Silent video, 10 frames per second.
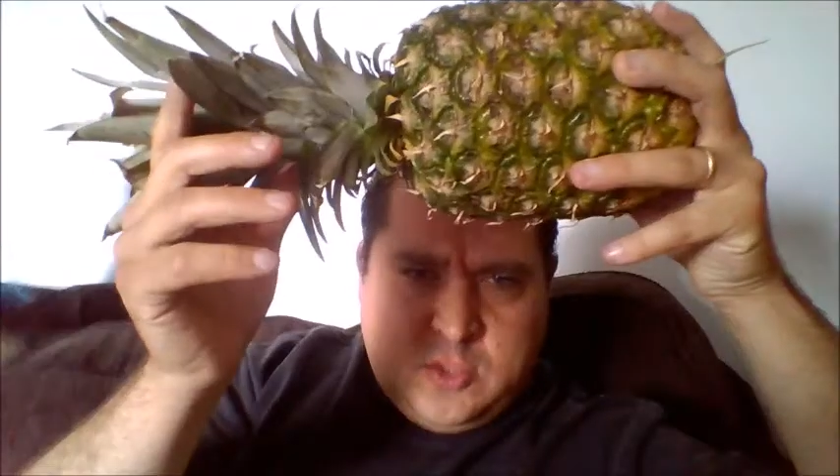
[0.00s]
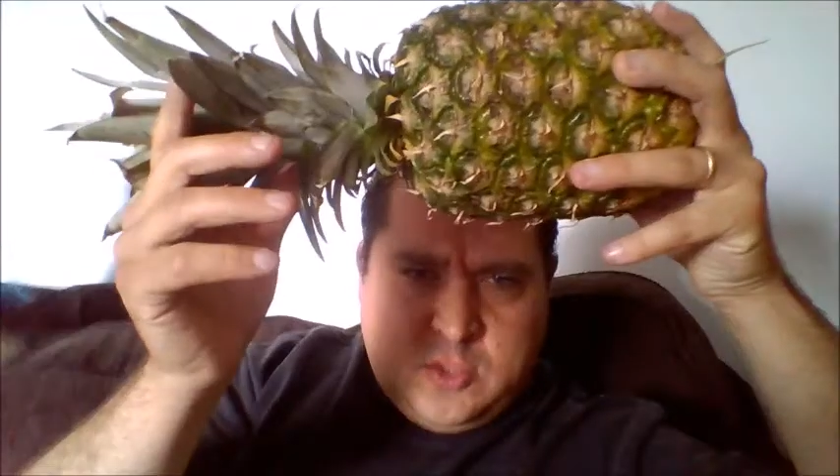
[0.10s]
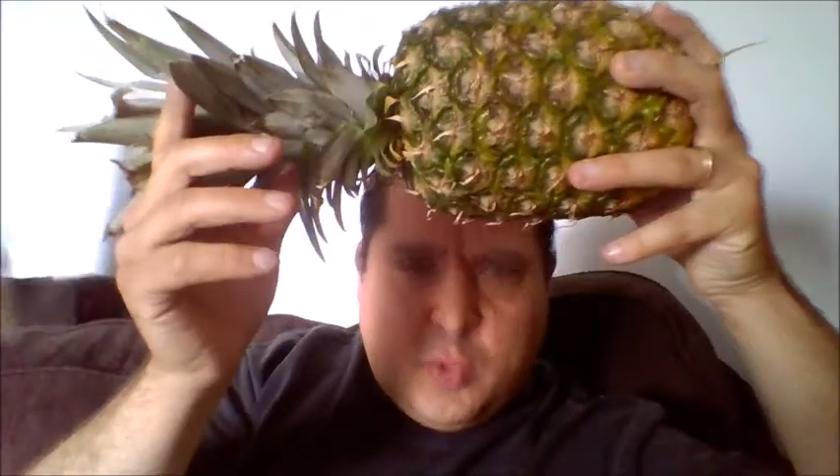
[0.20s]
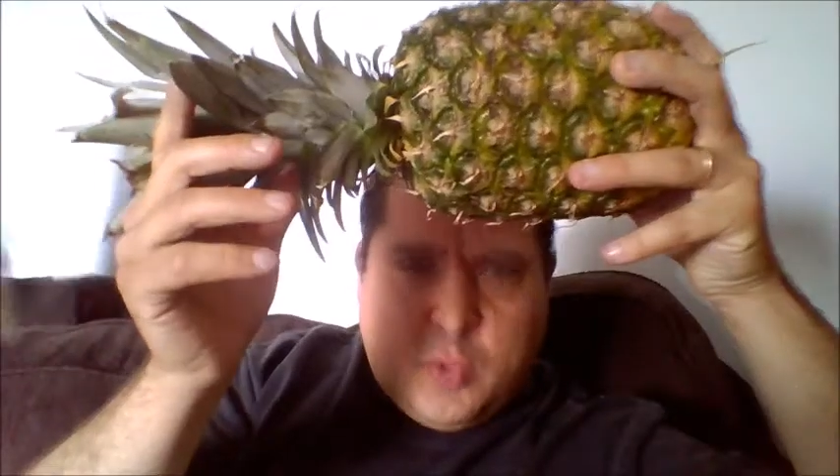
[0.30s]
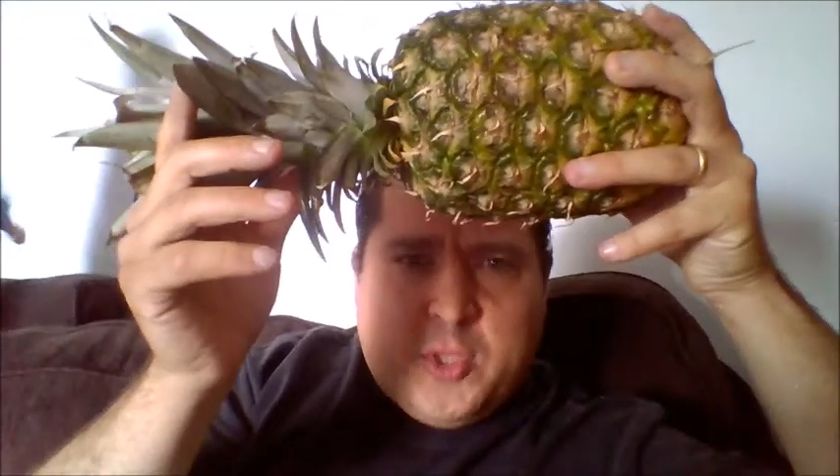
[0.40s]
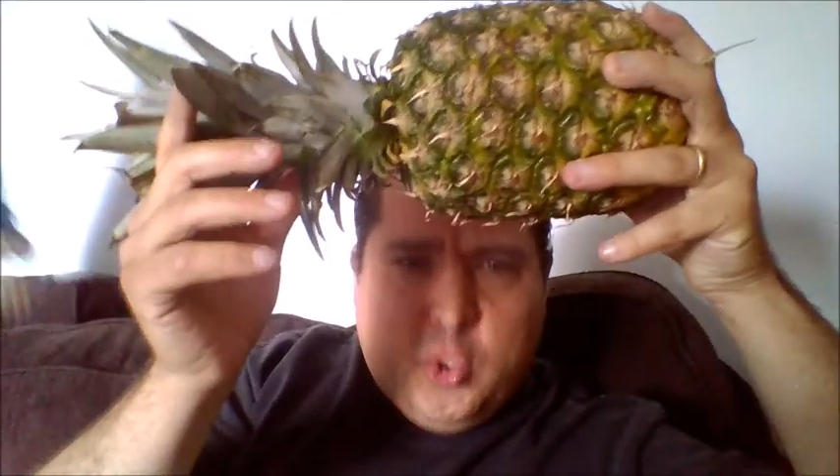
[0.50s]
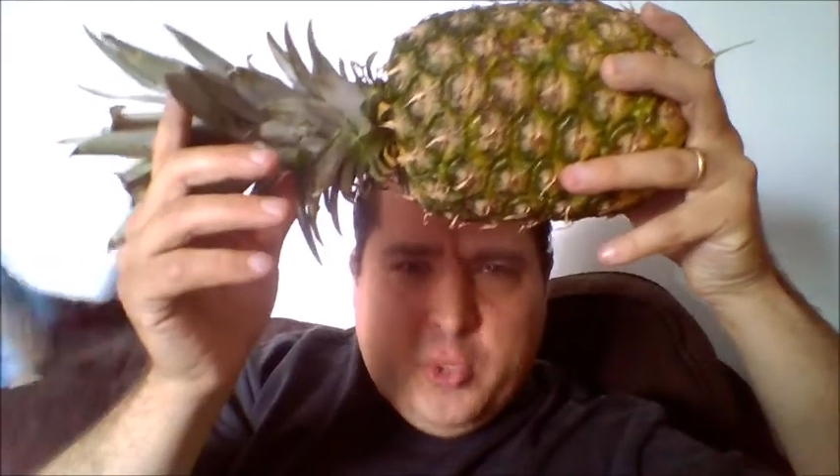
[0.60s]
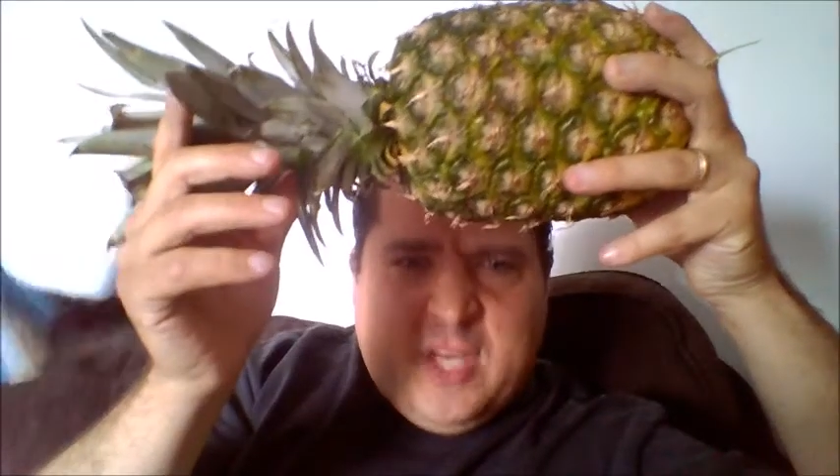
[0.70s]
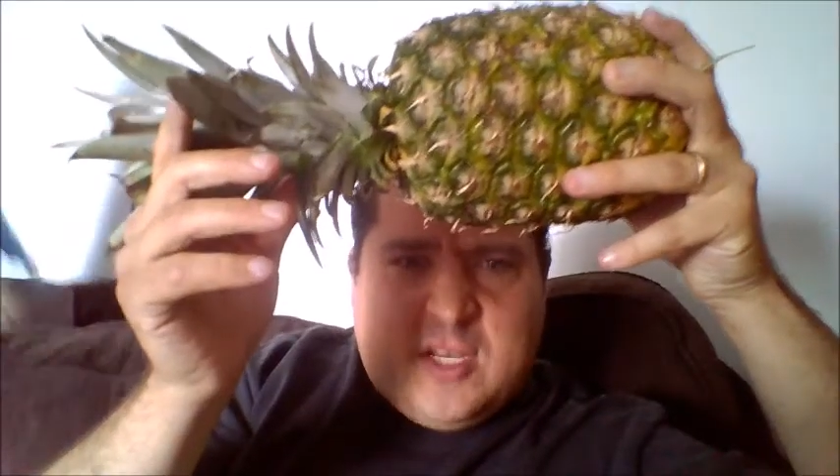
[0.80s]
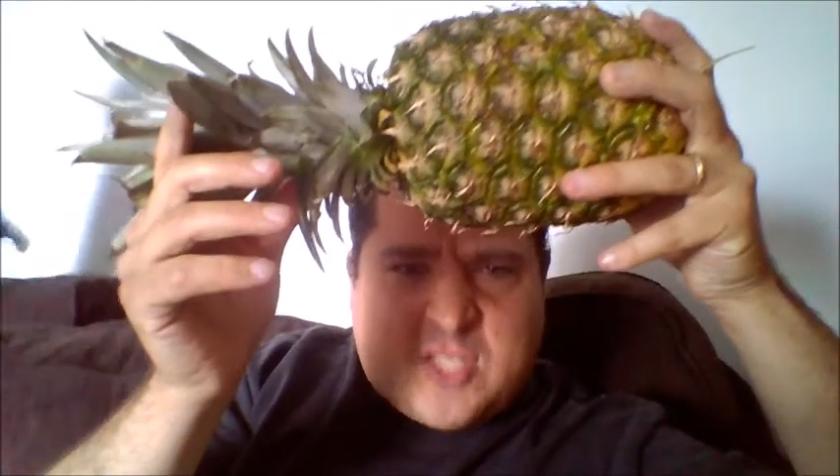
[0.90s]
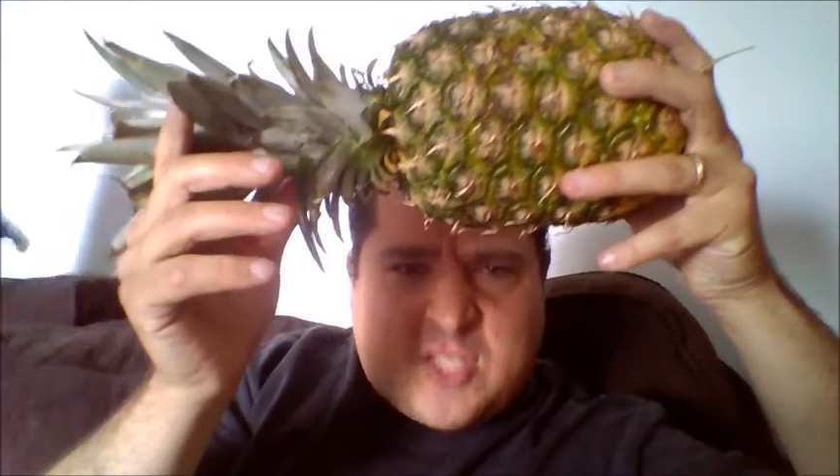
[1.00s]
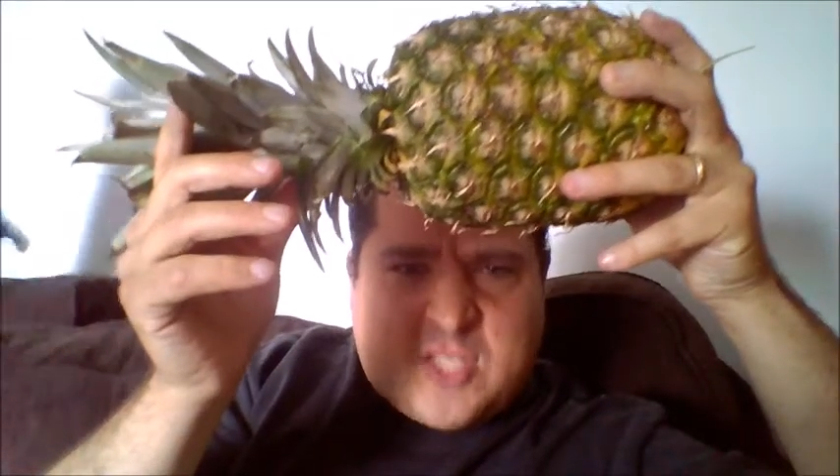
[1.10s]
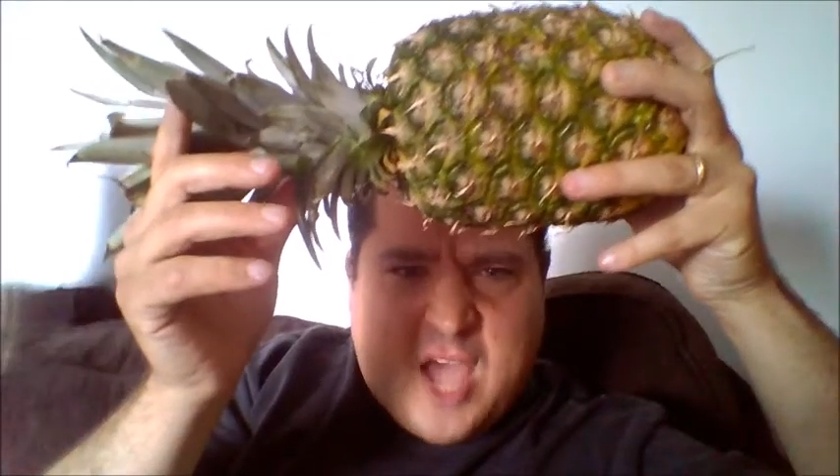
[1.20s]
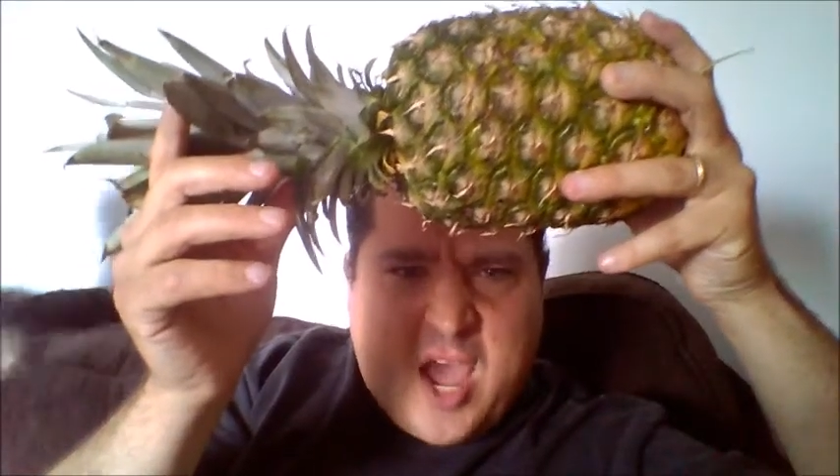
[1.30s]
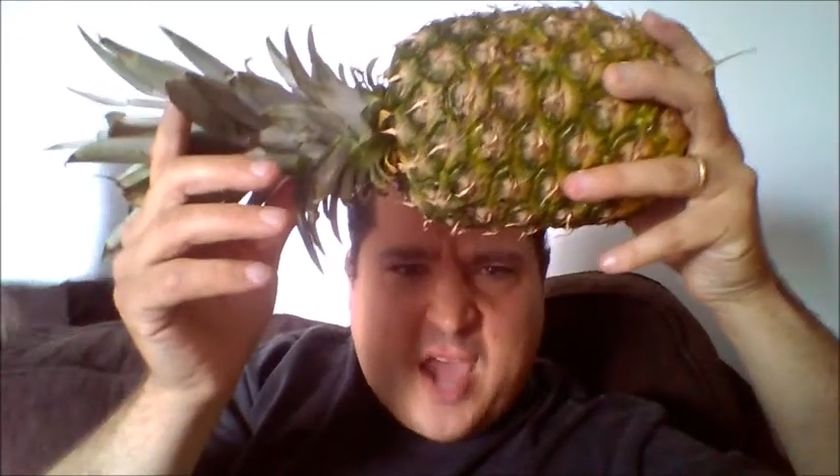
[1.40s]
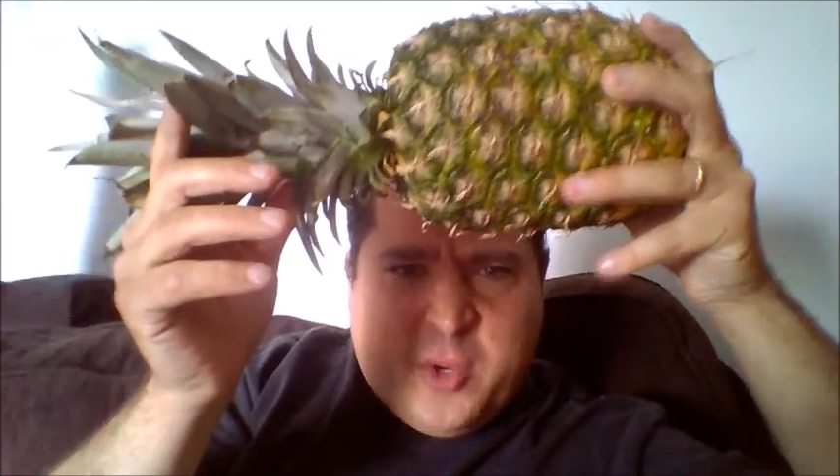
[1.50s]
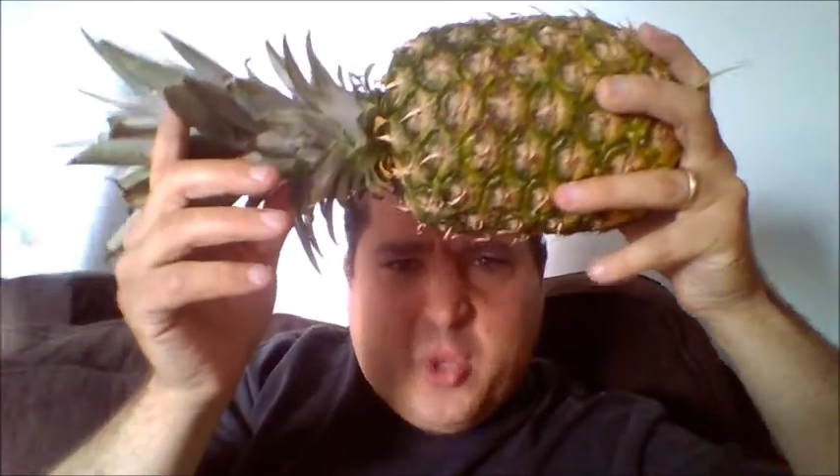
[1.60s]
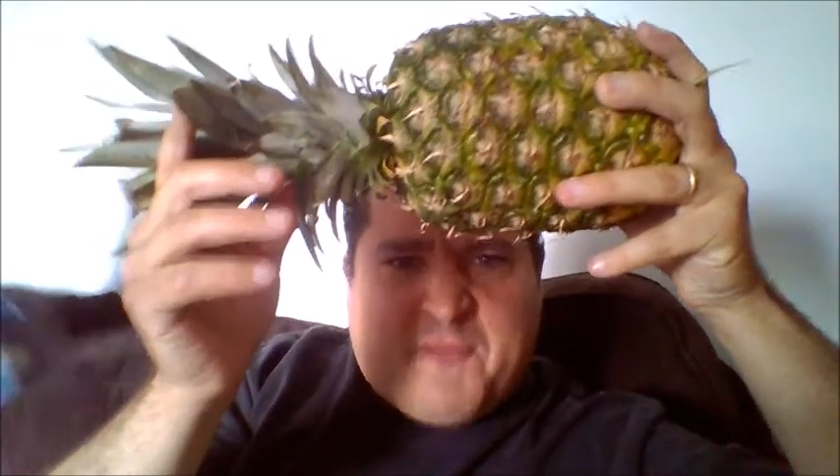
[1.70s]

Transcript: So when you need to decide who